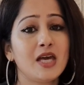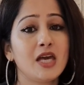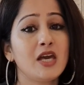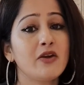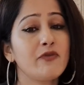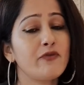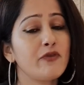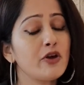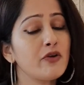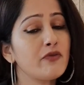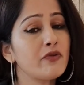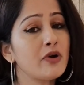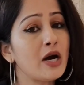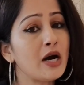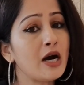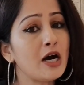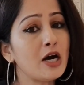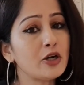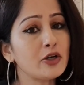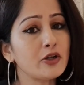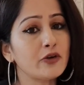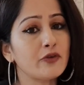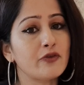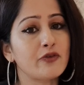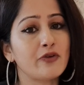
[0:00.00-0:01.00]
If you've
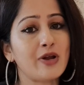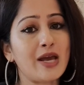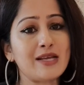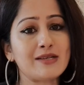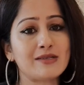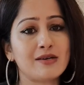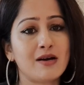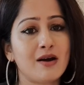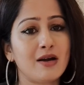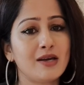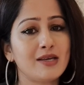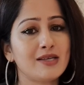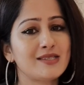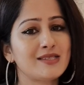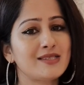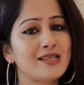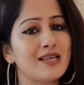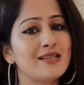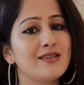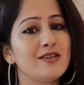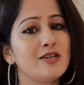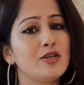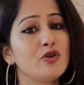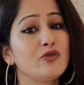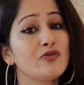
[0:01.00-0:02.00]
heard of rate hikes,
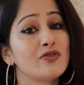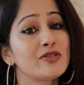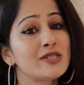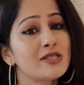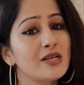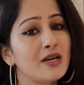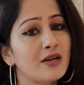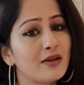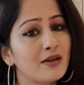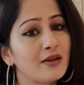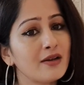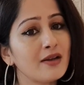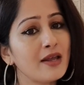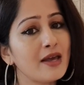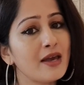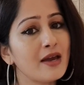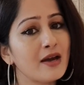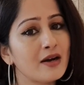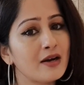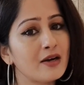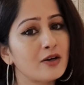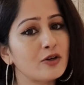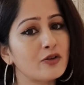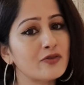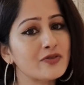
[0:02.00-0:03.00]
then you've certainly
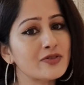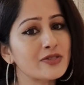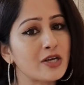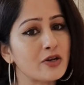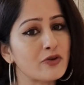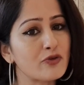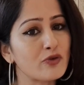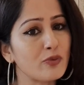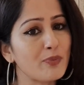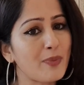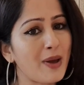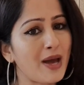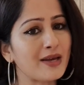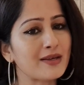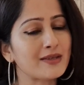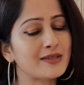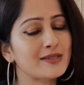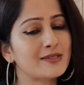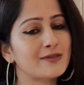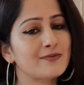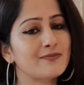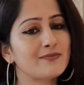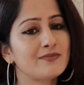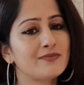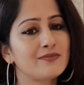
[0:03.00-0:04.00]
heard of central
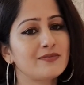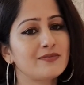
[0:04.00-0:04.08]
banks.